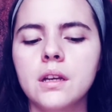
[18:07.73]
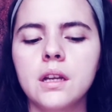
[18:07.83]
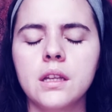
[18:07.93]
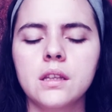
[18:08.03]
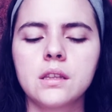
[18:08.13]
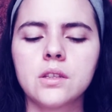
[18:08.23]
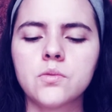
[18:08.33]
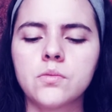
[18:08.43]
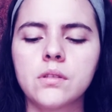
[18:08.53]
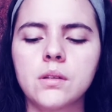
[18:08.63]
And I think
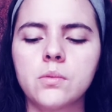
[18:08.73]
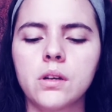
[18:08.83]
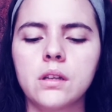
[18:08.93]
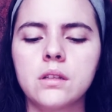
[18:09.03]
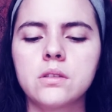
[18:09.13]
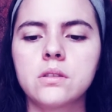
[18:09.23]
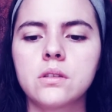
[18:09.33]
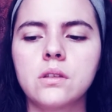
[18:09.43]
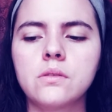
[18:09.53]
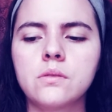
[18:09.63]
that's really what is
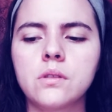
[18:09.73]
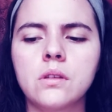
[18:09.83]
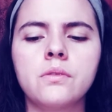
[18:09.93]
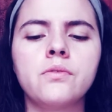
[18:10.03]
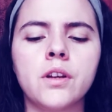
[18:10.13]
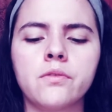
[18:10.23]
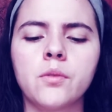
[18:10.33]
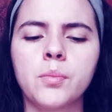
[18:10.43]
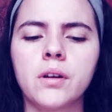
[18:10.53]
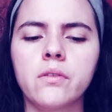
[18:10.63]
the fearful
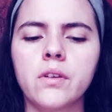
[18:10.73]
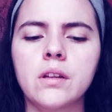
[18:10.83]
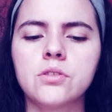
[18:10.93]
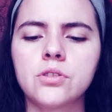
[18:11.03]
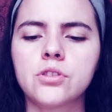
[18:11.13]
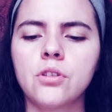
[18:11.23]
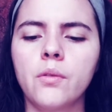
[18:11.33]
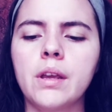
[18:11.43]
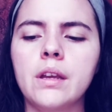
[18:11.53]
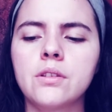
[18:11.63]
part of it, is just
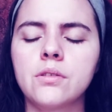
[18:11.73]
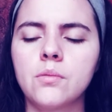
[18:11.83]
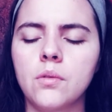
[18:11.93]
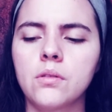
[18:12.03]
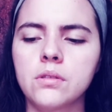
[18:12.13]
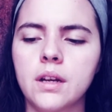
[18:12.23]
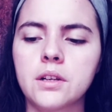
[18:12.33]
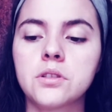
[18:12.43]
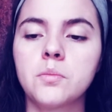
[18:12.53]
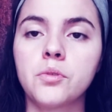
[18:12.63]
showing it to the world and
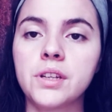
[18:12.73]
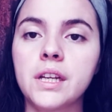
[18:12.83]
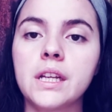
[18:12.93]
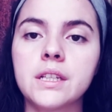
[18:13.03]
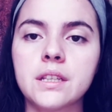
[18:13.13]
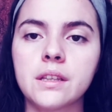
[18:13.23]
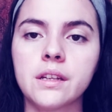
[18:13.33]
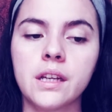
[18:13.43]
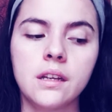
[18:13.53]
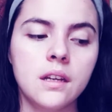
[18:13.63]
actually bringing it into the
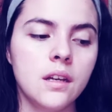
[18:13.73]
light,